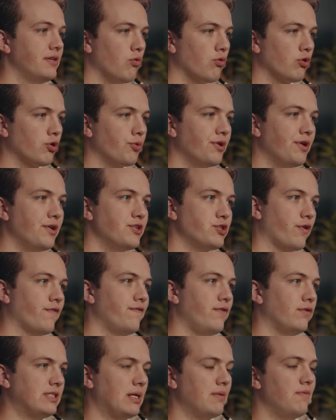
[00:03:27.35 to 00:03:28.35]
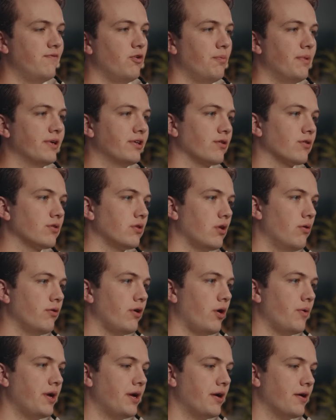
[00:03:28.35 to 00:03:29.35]
We're going to use our full-time filmmaker
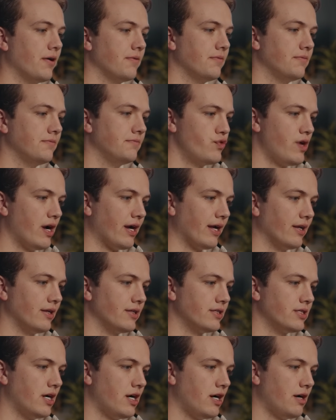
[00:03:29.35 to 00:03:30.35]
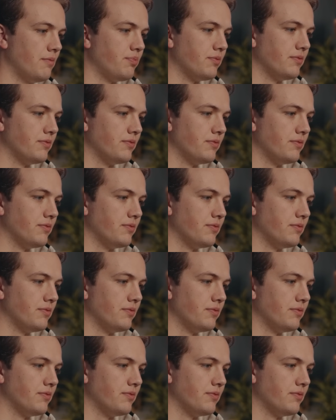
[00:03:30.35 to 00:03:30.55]
logo here, drag it on top.